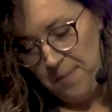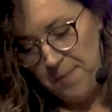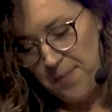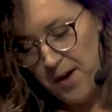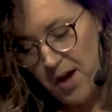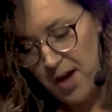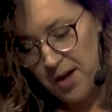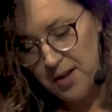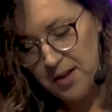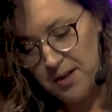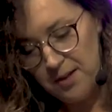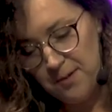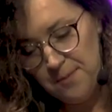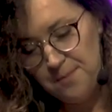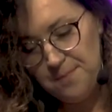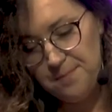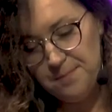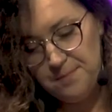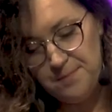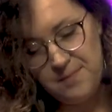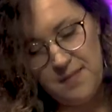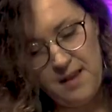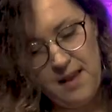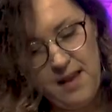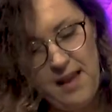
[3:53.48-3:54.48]
But
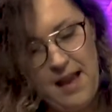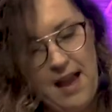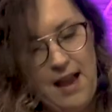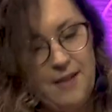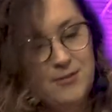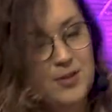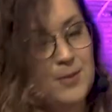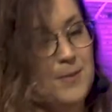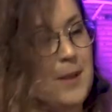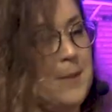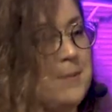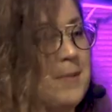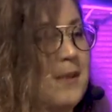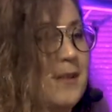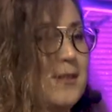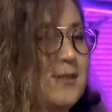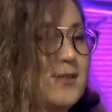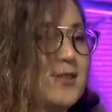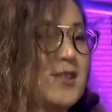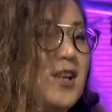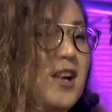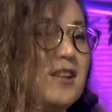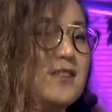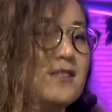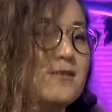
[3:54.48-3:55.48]
after my
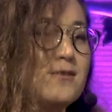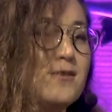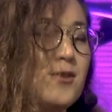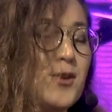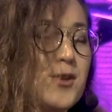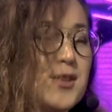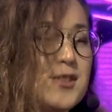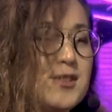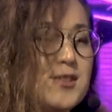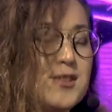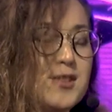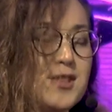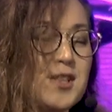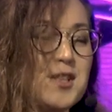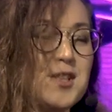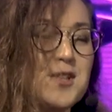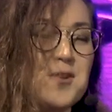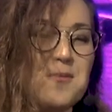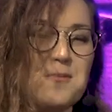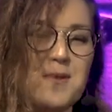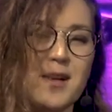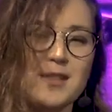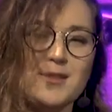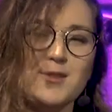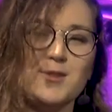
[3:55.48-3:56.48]
parents got divorced,
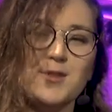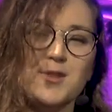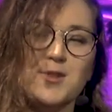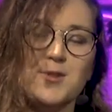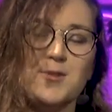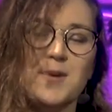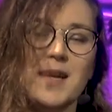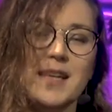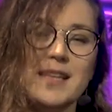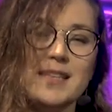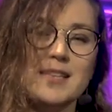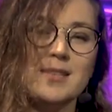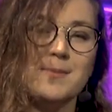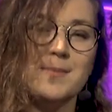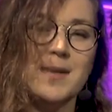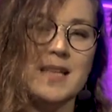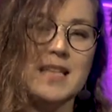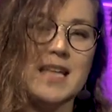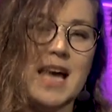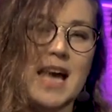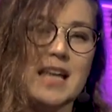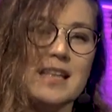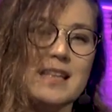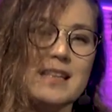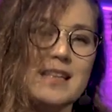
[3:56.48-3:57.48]
the once or twice my
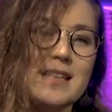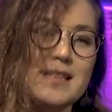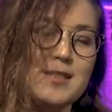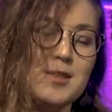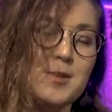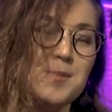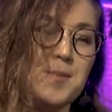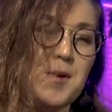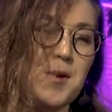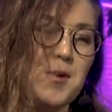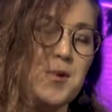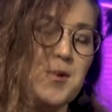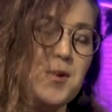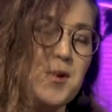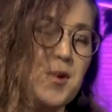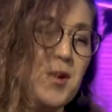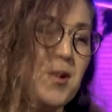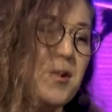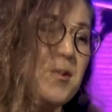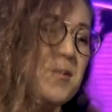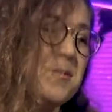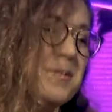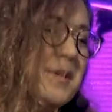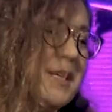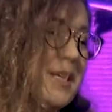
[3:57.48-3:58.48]
dad and I spoke,
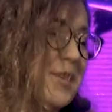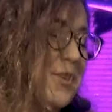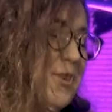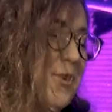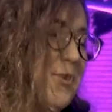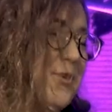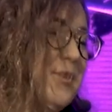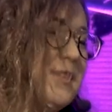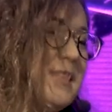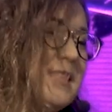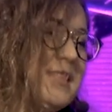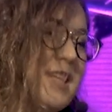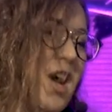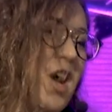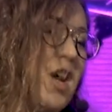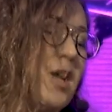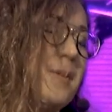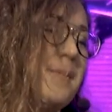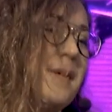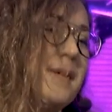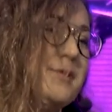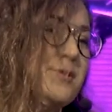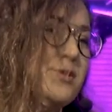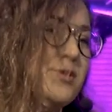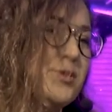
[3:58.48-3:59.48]
we could only talk
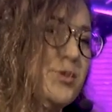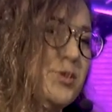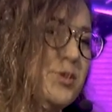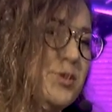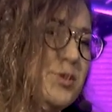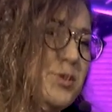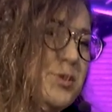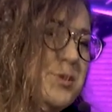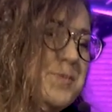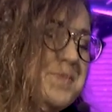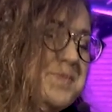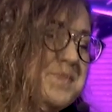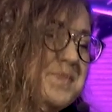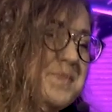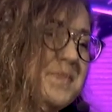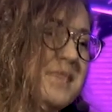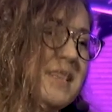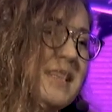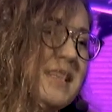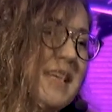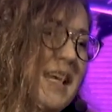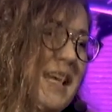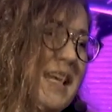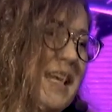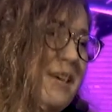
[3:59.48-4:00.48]
about school.
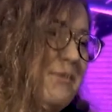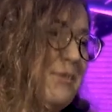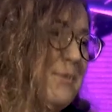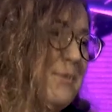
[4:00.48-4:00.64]
And I